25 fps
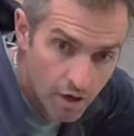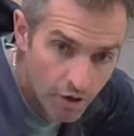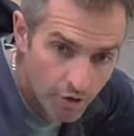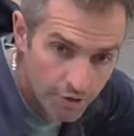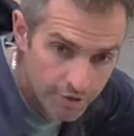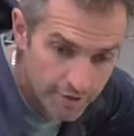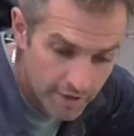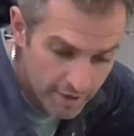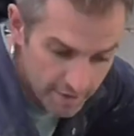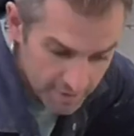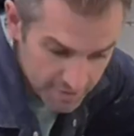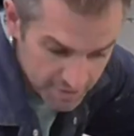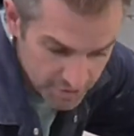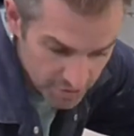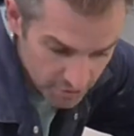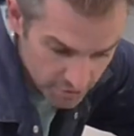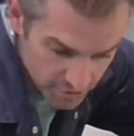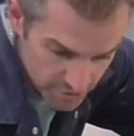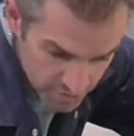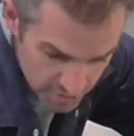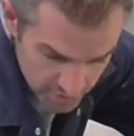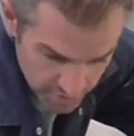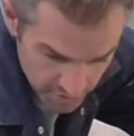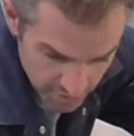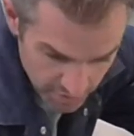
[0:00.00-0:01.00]
Okay, so
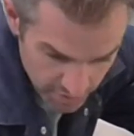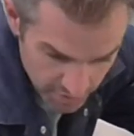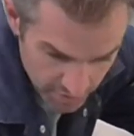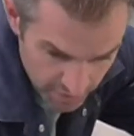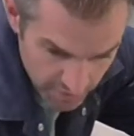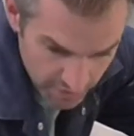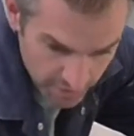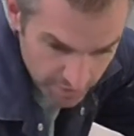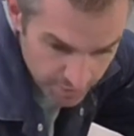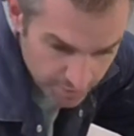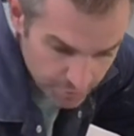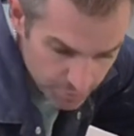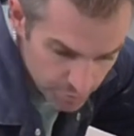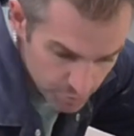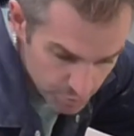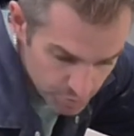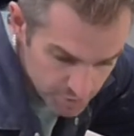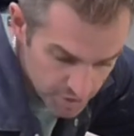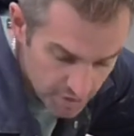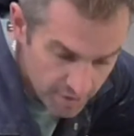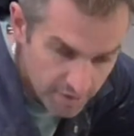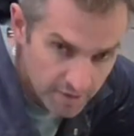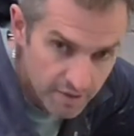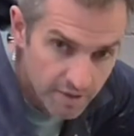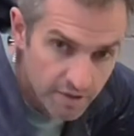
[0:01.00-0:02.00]
this is the fuel
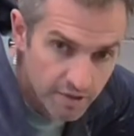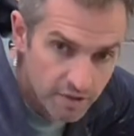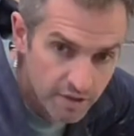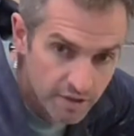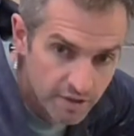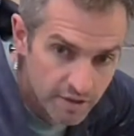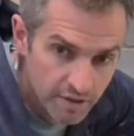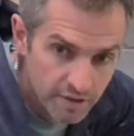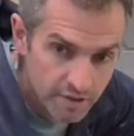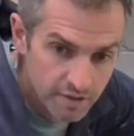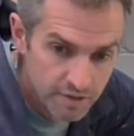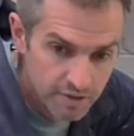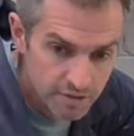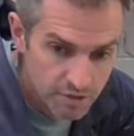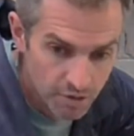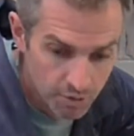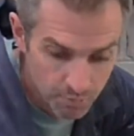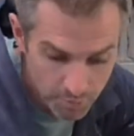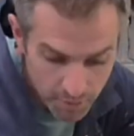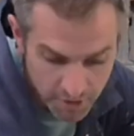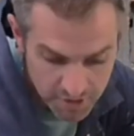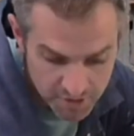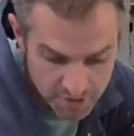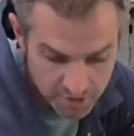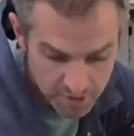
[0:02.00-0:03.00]
tank area. So
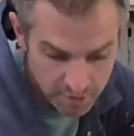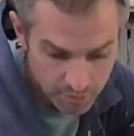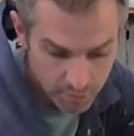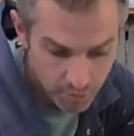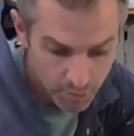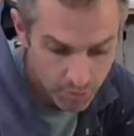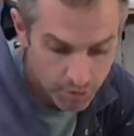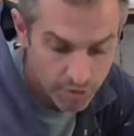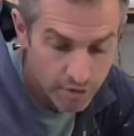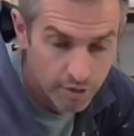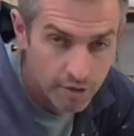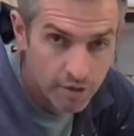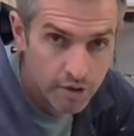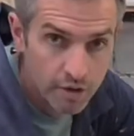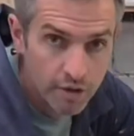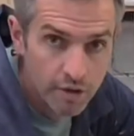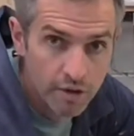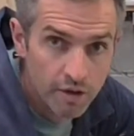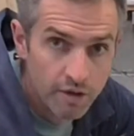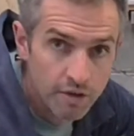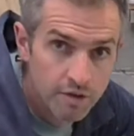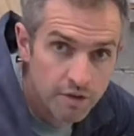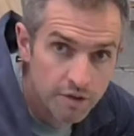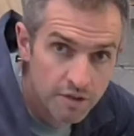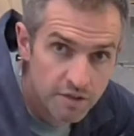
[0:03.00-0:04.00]
basically what
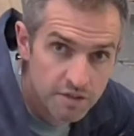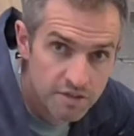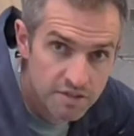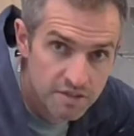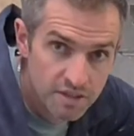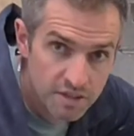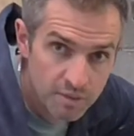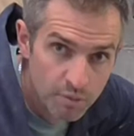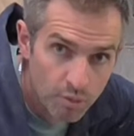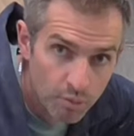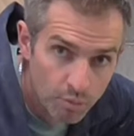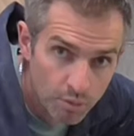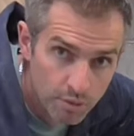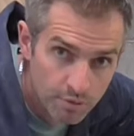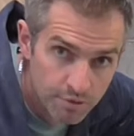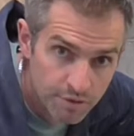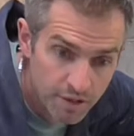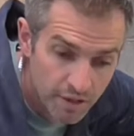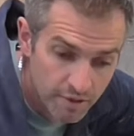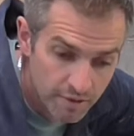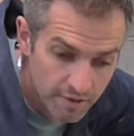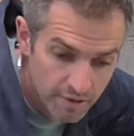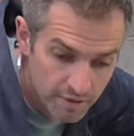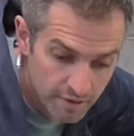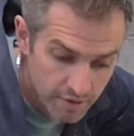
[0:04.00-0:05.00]
you can see, what we've
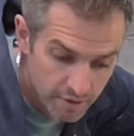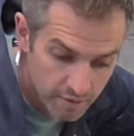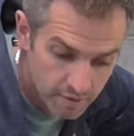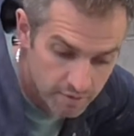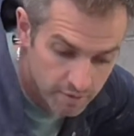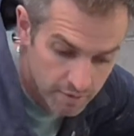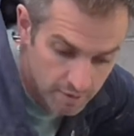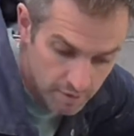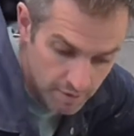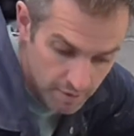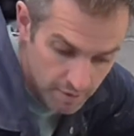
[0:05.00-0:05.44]
done here